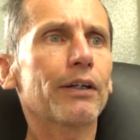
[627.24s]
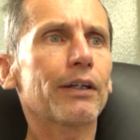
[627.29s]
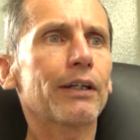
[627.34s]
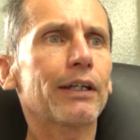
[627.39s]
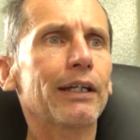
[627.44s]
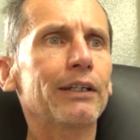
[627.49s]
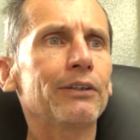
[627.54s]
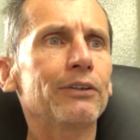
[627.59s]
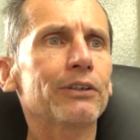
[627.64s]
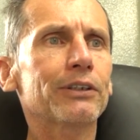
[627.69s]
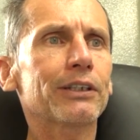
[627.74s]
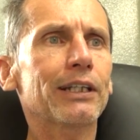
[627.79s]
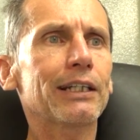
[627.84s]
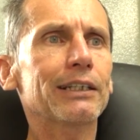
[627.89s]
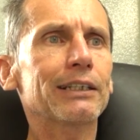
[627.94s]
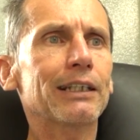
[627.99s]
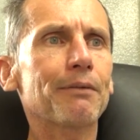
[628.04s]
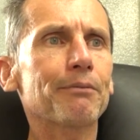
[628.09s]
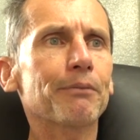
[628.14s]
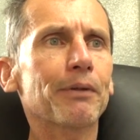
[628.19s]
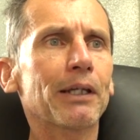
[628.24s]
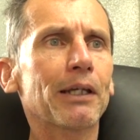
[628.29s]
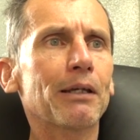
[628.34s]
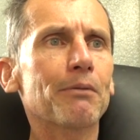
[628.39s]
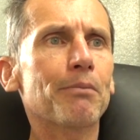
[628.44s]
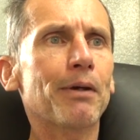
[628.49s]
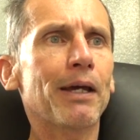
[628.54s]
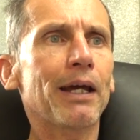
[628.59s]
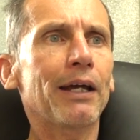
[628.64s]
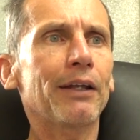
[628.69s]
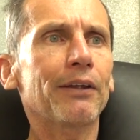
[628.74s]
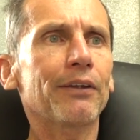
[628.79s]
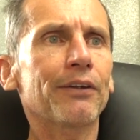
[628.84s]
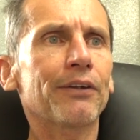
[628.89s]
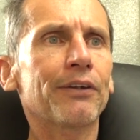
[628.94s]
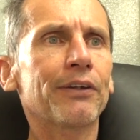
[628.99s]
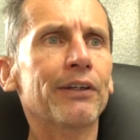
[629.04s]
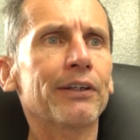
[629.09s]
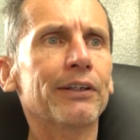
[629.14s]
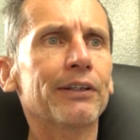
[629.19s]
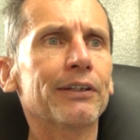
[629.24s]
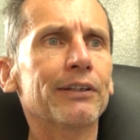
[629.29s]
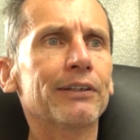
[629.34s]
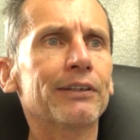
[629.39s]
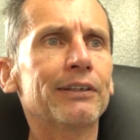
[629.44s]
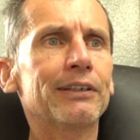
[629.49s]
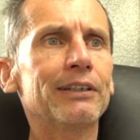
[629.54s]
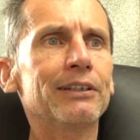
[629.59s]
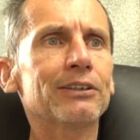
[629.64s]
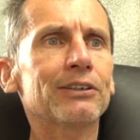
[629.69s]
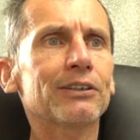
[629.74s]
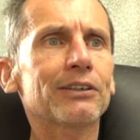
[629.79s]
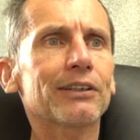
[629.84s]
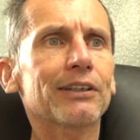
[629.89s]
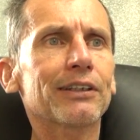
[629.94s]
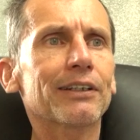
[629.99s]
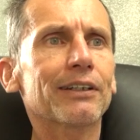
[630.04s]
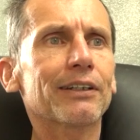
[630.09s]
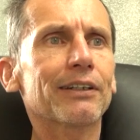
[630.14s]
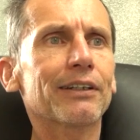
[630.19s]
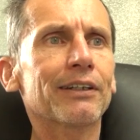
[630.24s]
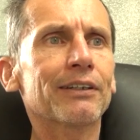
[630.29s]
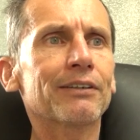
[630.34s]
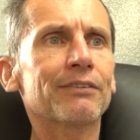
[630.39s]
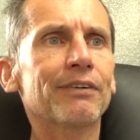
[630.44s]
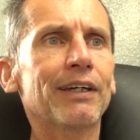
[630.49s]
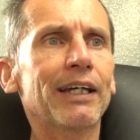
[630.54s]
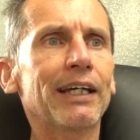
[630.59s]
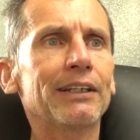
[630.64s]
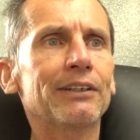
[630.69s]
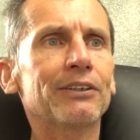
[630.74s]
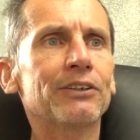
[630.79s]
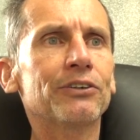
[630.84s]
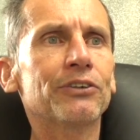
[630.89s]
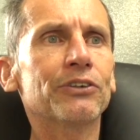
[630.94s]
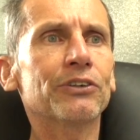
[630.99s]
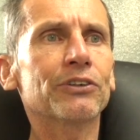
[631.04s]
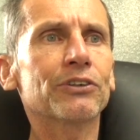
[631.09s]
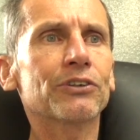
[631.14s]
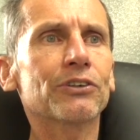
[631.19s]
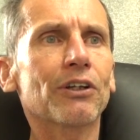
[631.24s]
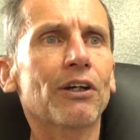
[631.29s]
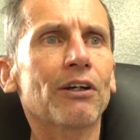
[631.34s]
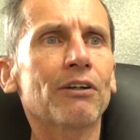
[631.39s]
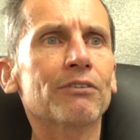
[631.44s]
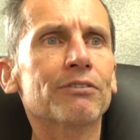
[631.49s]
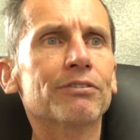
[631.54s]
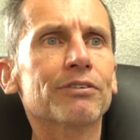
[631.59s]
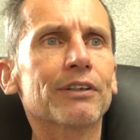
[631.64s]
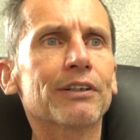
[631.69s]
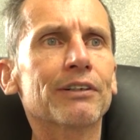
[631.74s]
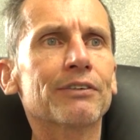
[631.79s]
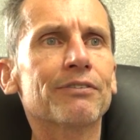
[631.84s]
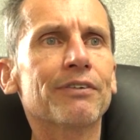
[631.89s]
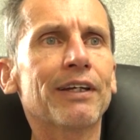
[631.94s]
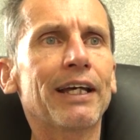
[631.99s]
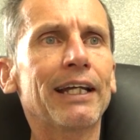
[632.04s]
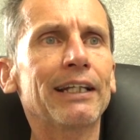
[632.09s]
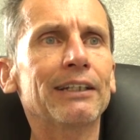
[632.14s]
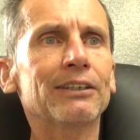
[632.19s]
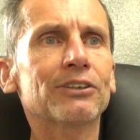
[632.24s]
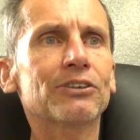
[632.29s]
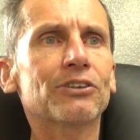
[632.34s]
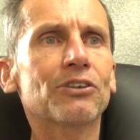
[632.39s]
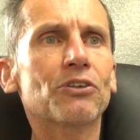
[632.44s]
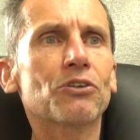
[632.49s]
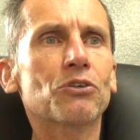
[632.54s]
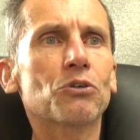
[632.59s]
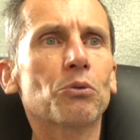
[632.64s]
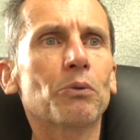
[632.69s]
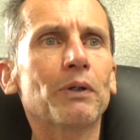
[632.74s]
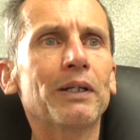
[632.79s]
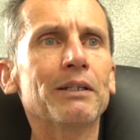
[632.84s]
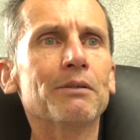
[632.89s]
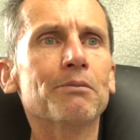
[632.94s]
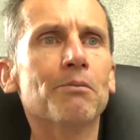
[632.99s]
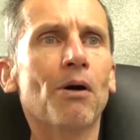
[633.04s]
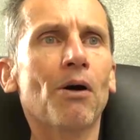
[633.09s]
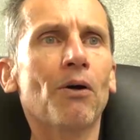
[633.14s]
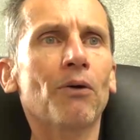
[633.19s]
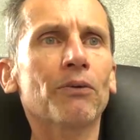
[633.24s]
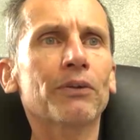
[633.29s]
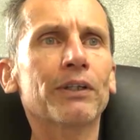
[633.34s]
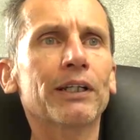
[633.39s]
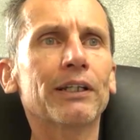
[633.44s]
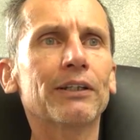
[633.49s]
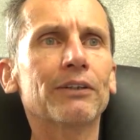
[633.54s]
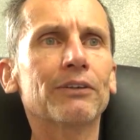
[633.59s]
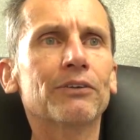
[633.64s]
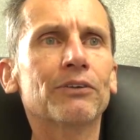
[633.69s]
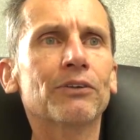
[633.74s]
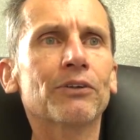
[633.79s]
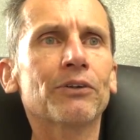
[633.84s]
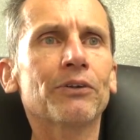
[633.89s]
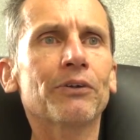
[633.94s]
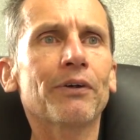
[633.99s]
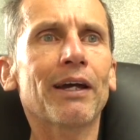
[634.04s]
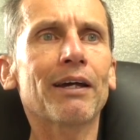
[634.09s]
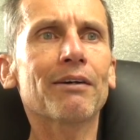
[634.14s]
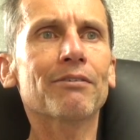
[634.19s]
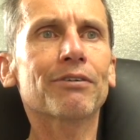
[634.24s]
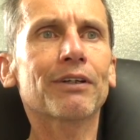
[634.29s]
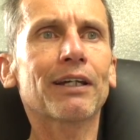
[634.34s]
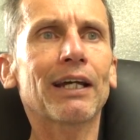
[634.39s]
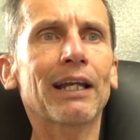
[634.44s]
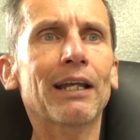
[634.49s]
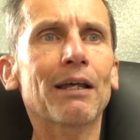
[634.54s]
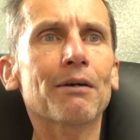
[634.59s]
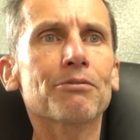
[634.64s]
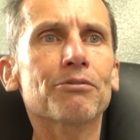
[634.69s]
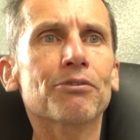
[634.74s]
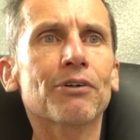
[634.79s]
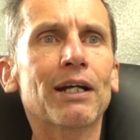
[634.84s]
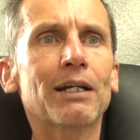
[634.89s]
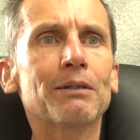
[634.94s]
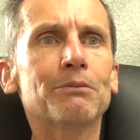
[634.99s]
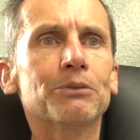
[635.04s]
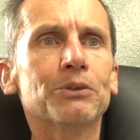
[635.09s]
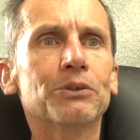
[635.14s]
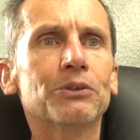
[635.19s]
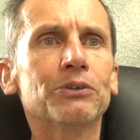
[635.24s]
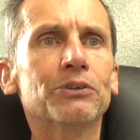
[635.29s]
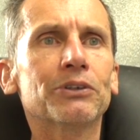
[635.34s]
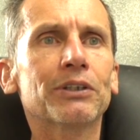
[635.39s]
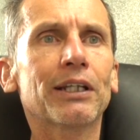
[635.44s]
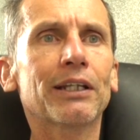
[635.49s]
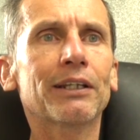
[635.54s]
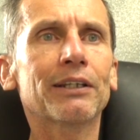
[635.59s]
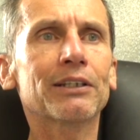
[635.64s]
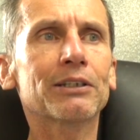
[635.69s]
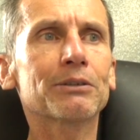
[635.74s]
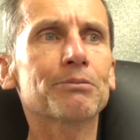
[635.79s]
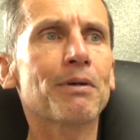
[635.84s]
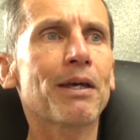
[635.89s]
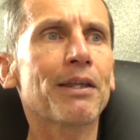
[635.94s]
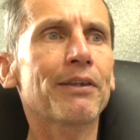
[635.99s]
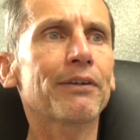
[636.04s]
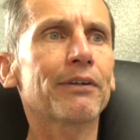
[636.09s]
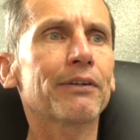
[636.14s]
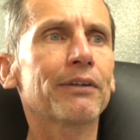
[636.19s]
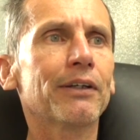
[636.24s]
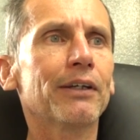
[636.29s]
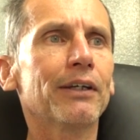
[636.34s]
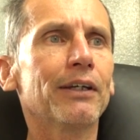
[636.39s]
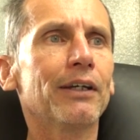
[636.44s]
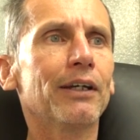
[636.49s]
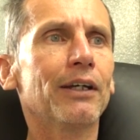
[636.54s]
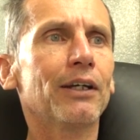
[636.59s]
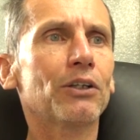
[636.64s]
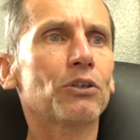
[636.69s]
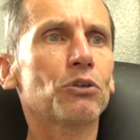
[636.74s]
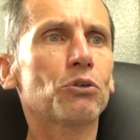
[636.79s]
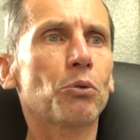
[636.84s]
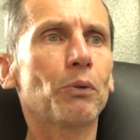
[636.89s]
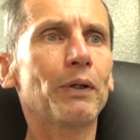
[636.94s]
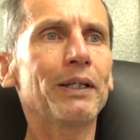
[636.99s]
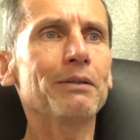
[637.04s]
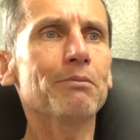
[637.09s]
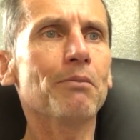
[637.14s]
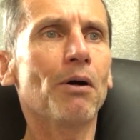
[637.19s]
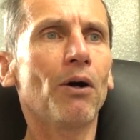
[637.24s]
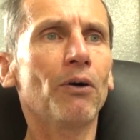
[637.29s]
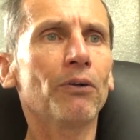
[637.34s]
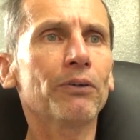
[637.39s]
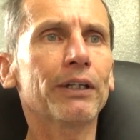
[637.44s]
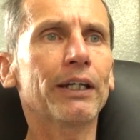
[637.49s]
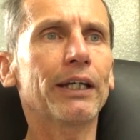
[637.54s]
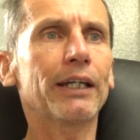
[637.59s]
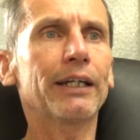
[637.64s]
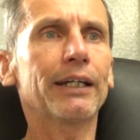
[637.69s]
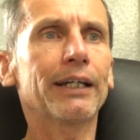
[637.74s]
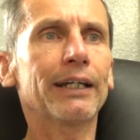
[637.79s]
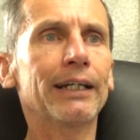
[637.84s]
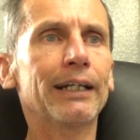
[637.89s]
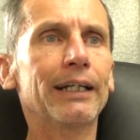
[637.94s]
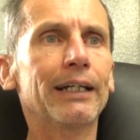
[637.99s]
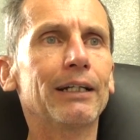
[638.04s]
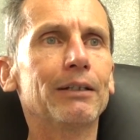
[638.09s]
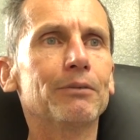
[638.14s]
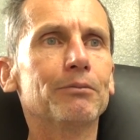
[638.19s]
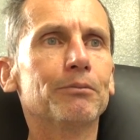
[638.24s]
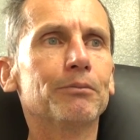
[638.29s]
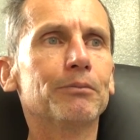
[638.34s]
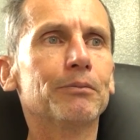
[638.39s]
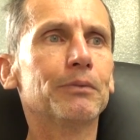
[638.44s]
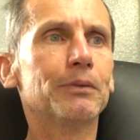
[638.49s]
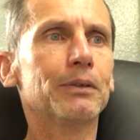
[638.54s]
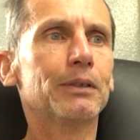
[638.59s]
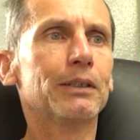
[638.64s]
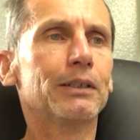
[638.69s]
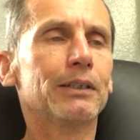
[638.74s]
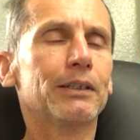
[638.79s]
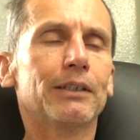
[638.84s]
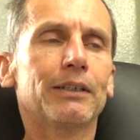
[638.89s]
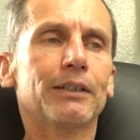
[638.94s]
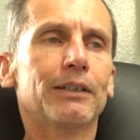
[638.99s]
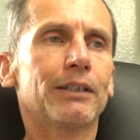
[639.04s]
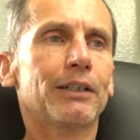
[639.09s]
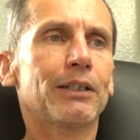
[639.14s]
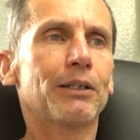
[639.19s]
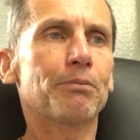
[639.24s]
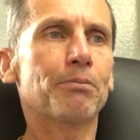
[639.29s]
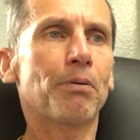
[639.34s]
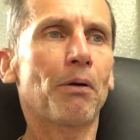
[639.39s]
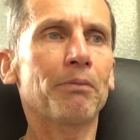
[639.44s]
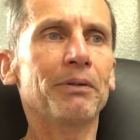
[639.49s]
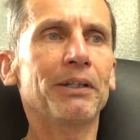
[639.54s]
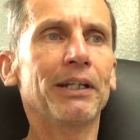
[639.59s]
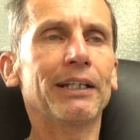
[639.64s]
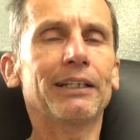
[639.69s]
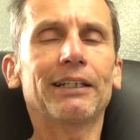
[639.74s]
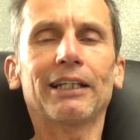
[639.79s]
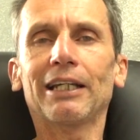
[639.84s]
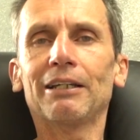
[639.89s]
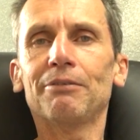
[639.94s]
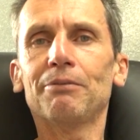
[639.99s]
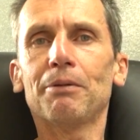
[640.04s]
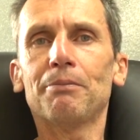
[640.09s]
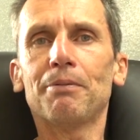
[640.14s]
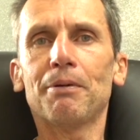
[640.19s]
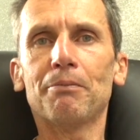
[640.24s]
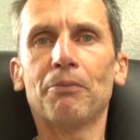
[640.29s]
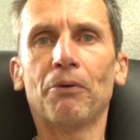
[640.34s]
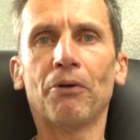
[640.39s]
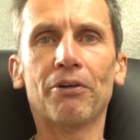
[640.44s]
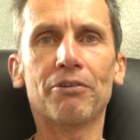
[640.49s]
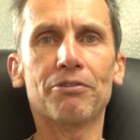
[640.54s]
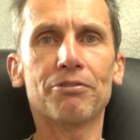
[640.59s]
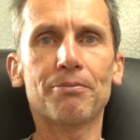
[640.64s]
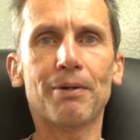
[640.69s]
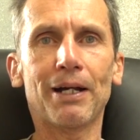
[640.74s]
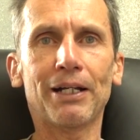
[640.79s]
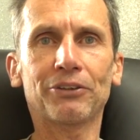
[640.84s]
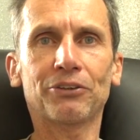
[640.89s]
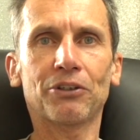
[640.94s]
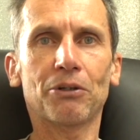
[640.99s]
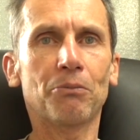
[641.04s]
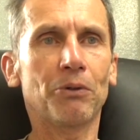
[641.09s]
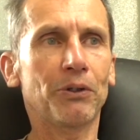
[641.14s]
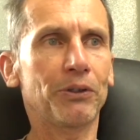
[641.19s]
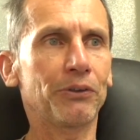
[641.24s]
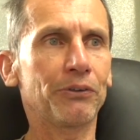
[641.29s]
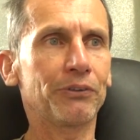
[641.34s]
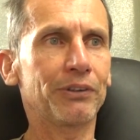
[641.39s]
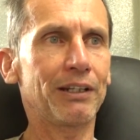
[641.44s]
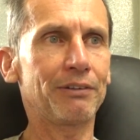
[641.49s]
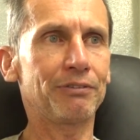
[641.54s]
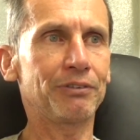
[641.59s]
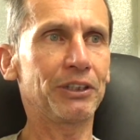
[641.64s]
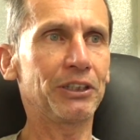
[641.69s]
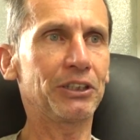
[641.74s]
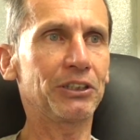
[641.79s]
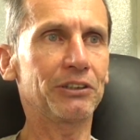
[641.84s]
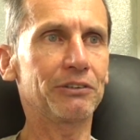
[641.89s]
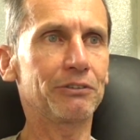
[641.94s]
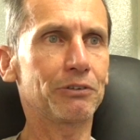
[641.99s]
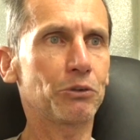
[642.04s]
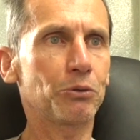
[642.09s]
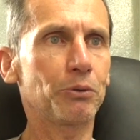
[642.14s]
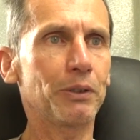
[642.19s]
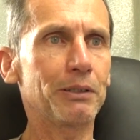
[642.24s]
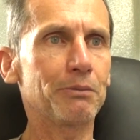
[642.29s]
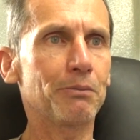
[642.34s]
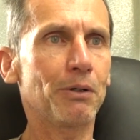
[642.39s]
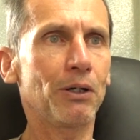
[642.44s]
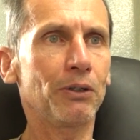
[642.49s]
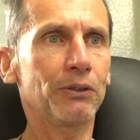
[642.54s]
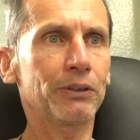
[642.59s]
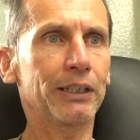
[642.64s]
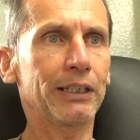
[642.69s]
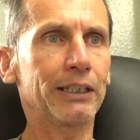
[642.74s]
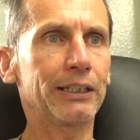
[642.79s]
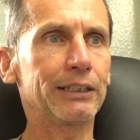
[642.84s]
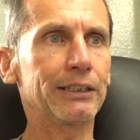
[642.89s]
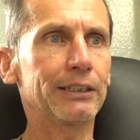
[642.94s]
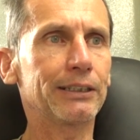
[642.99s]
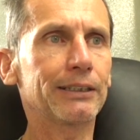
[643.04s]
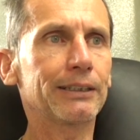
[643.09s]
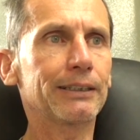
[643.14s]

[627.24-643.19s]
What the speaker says: Can you say something about the disadvantages of advanced twin molding? Do you have cut-up frames using this method? Twin molding. You probably need to give me a bit more information on what your definition of twin molding is.